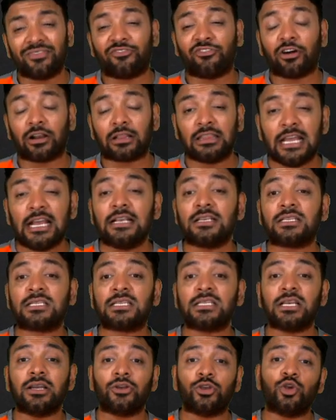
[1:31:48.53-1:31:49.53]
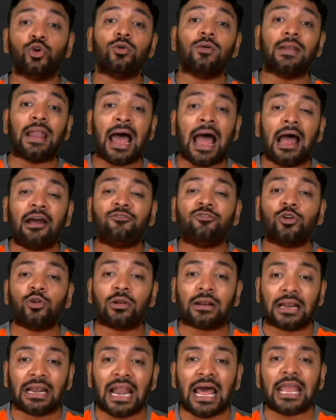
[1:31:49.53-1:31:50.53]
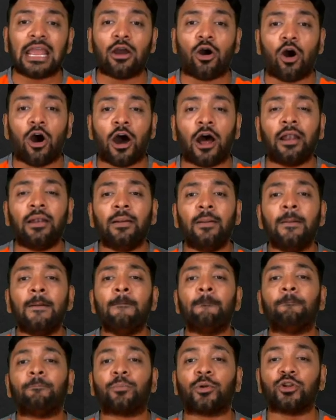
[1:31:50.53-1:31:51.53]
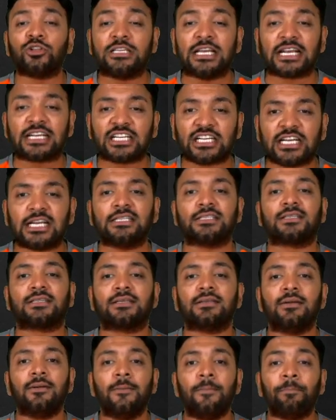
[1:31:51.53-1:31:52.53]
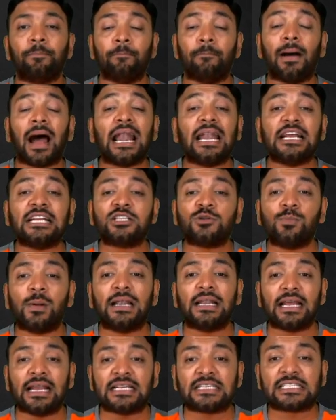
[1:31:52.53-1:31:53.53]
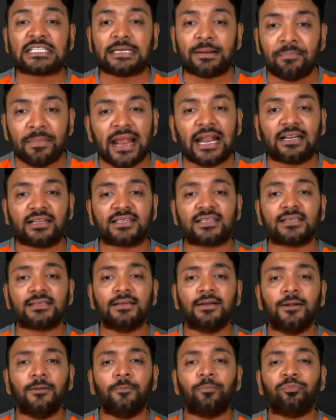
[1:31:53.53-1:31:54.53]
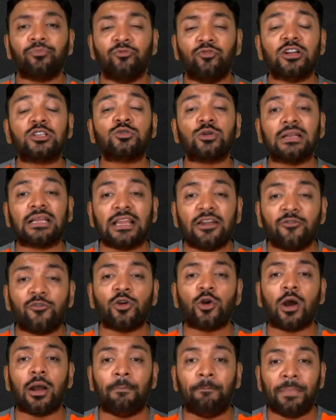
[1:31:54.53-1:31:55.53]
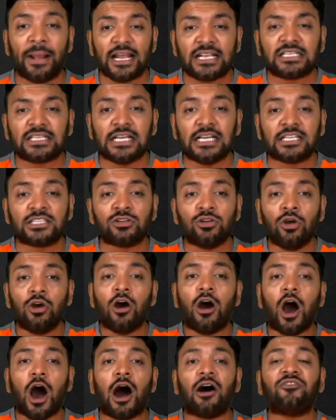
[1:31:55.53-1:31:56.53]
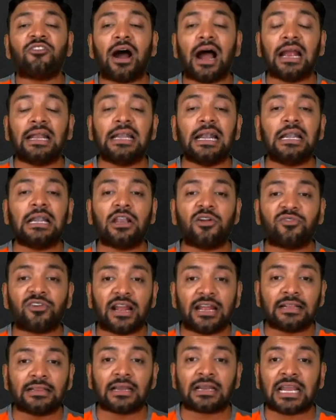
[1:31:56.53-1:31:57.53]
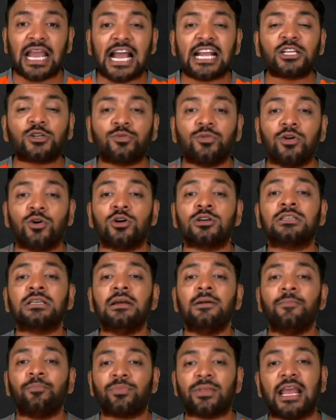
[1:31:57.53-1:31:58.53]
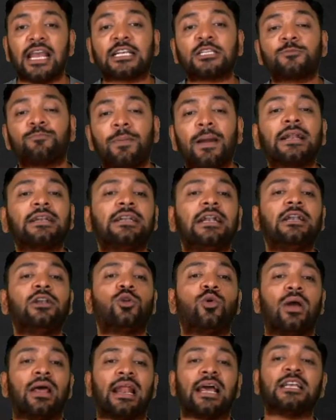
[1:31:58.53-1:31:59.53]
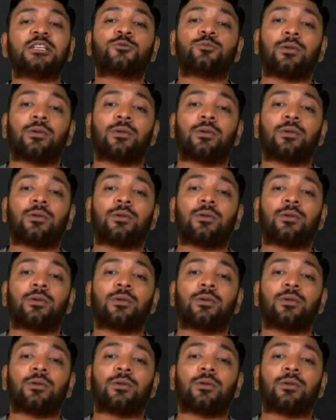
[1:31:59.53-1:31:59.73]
For this, you will have to rely on projections, management estimates, which will give you a basis of identifying the cash flows expected to arise